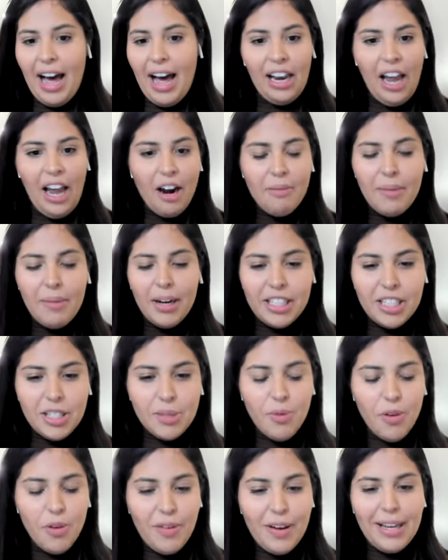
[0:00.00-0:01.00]
a lot of money
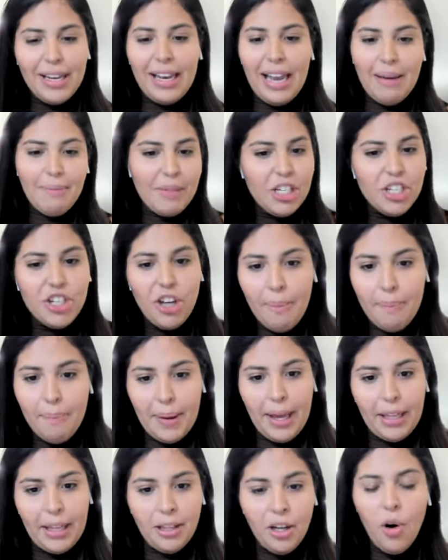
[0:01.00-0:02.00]
is moving, let me
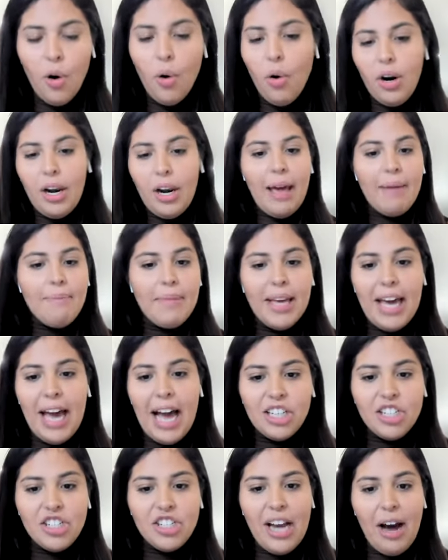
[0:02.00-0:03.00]
jump in or let me
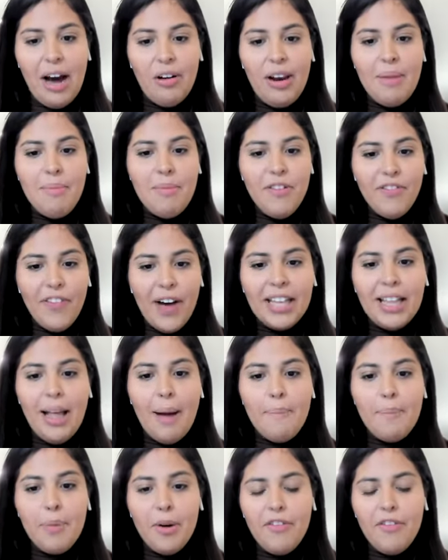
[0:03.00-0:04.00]
cash out. Let me
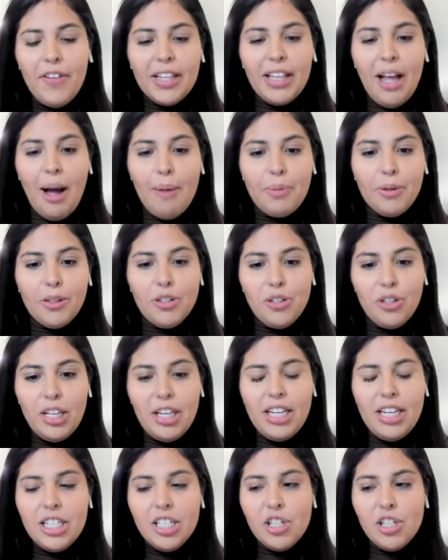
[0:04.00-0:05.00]
find that perfect
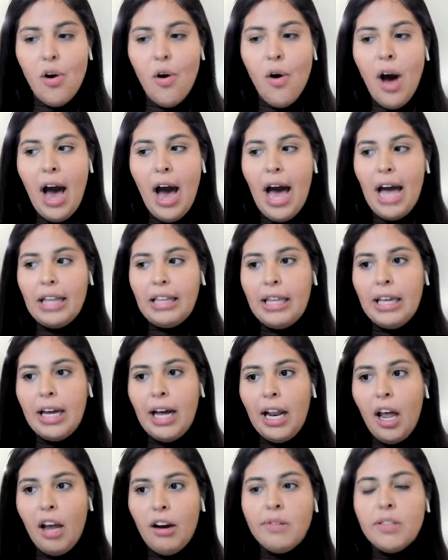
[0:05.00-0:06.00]
opportunity. So I
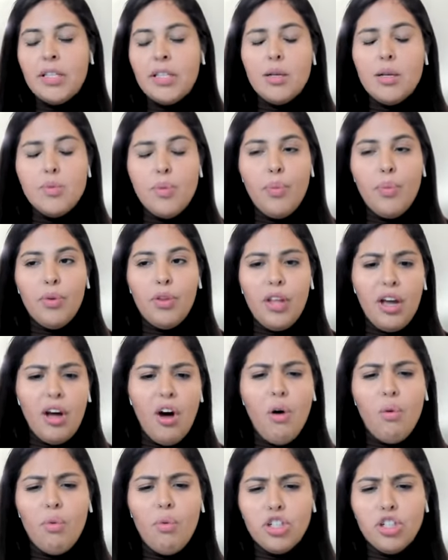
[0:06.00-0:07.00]
think a lot of times people
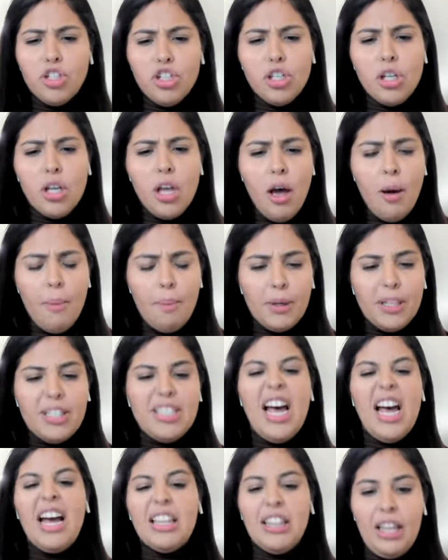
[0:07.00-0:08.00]
think, oh, we're just
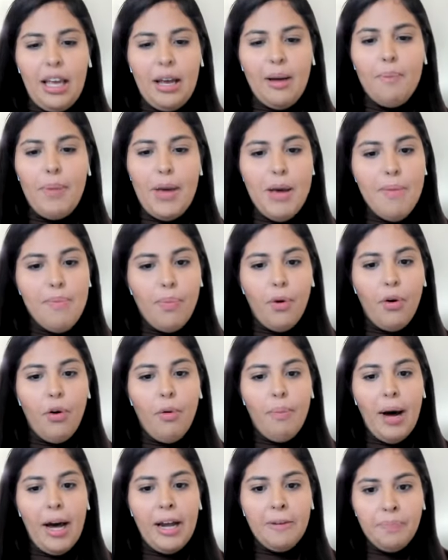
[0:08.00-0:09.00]
protecting
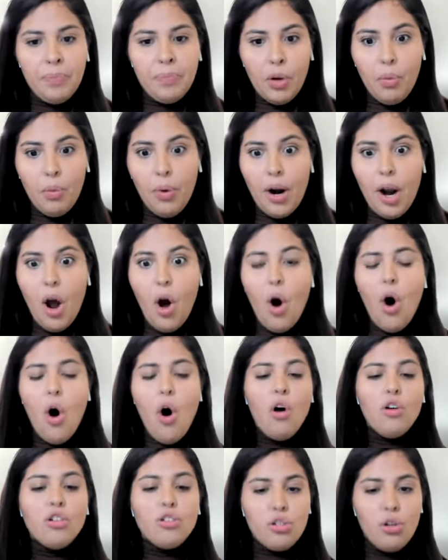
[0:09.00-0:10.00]
people, but we're
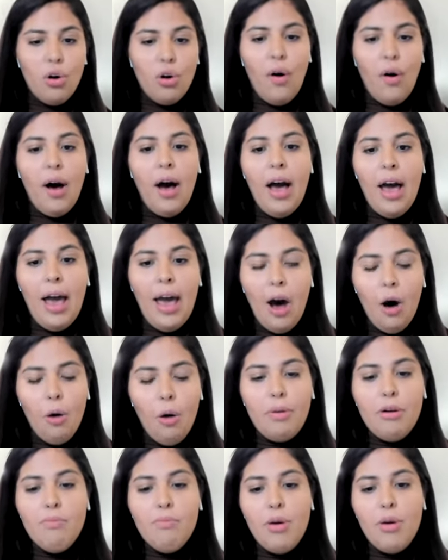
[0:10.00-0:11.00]
also
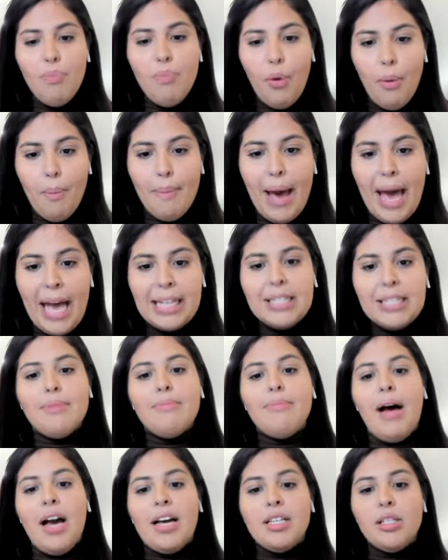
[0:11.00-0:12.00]
helping people
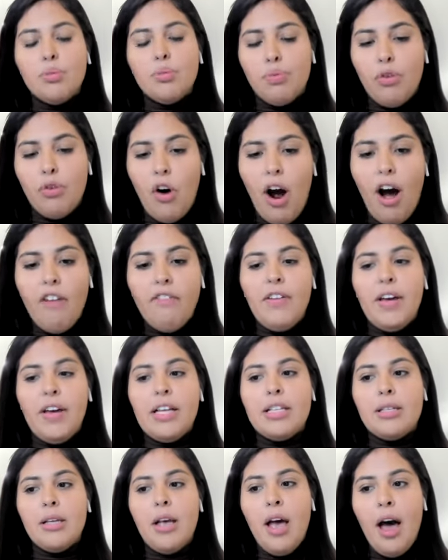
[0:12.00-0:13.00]
maximize
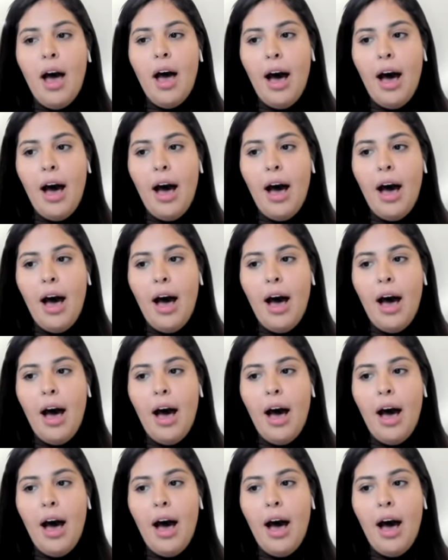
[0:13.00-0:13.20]
profits,